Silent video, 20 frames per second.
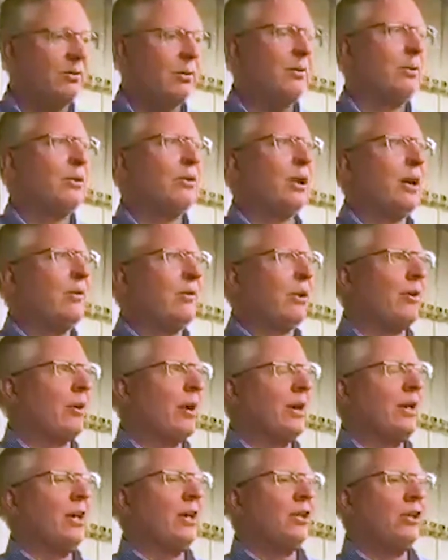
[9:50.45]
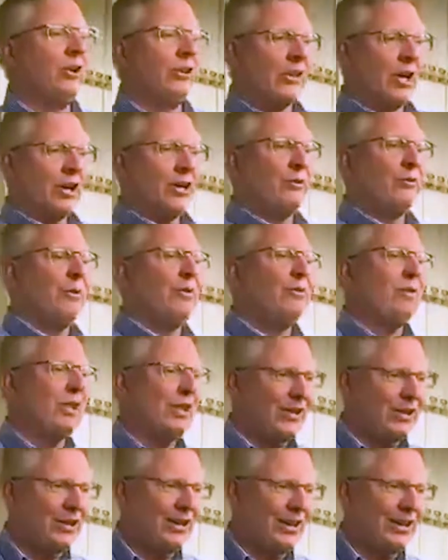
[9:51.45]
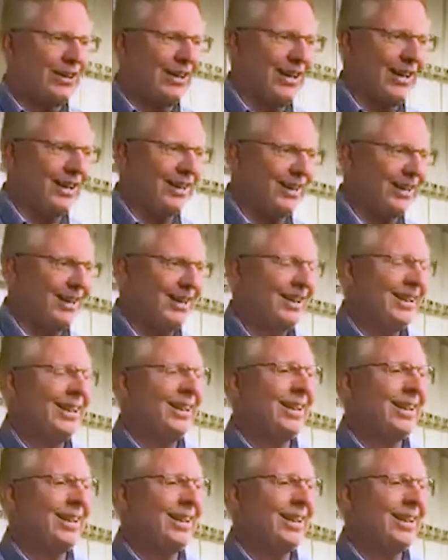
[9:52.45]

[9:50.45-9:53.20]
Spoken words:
Do I have that right? No, it's 150 years since then.